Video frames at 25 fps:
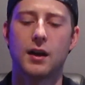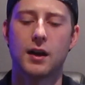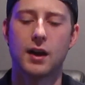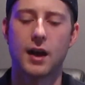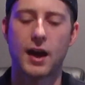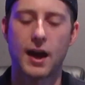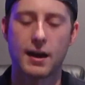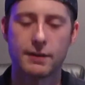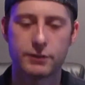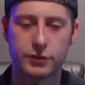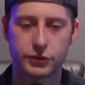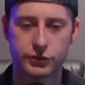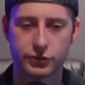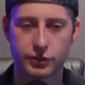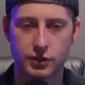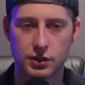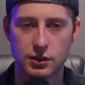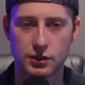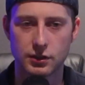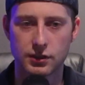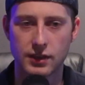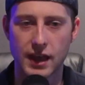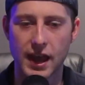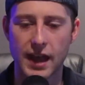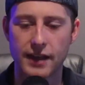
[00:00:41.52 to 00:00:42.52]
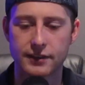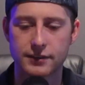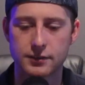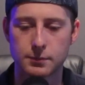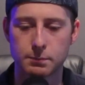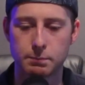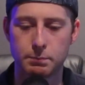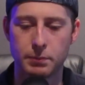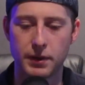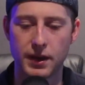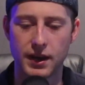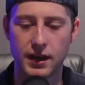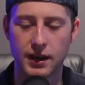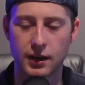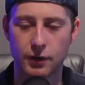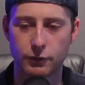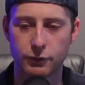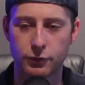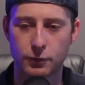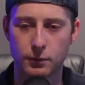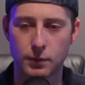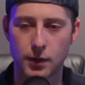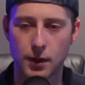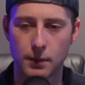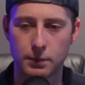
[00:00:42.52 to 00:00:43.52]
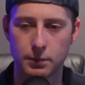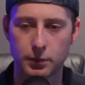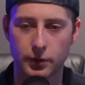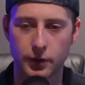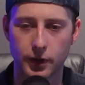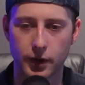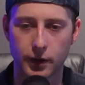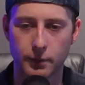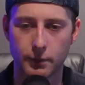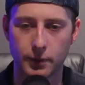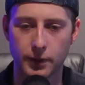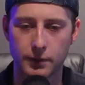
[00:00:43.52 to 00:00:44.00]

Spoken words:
Obviously, that's big in a football player,